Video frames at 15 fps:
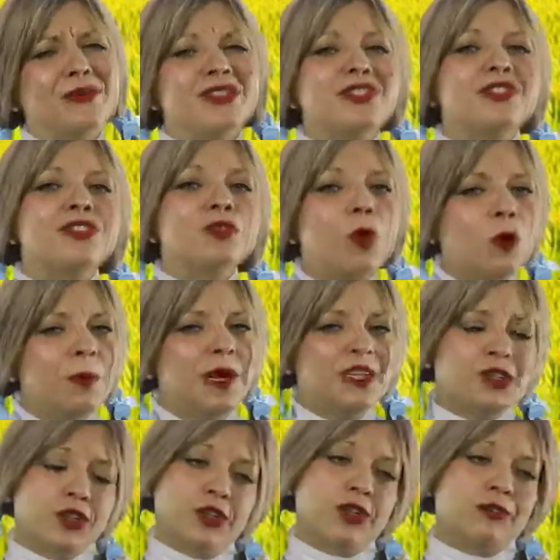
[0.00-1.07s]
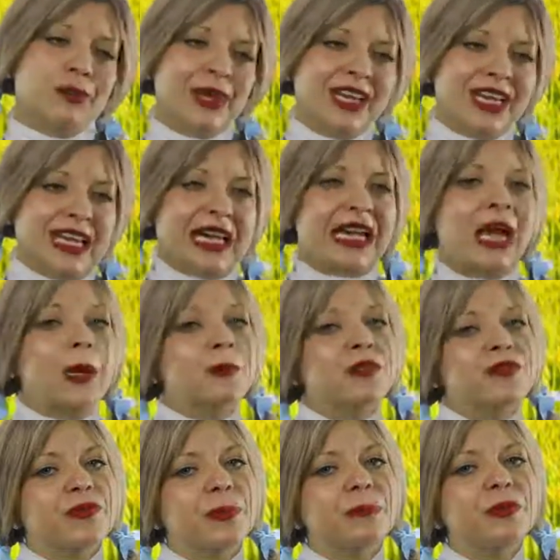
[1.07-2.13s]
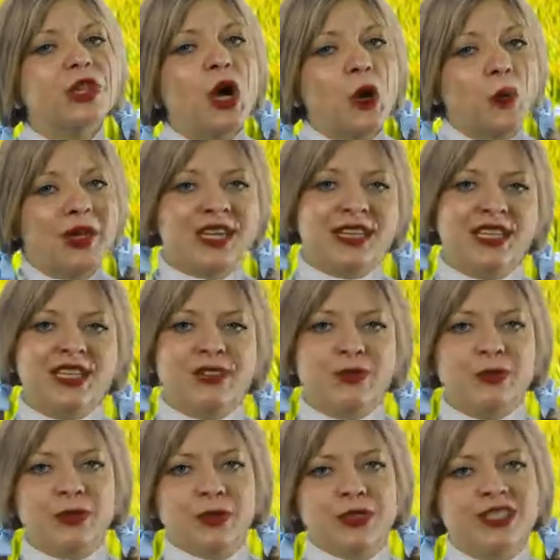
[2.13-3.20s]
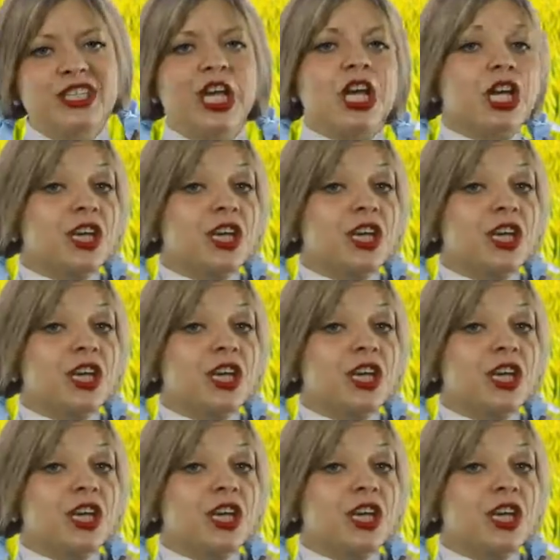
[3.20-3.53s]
So much good reading comes from knowing these rules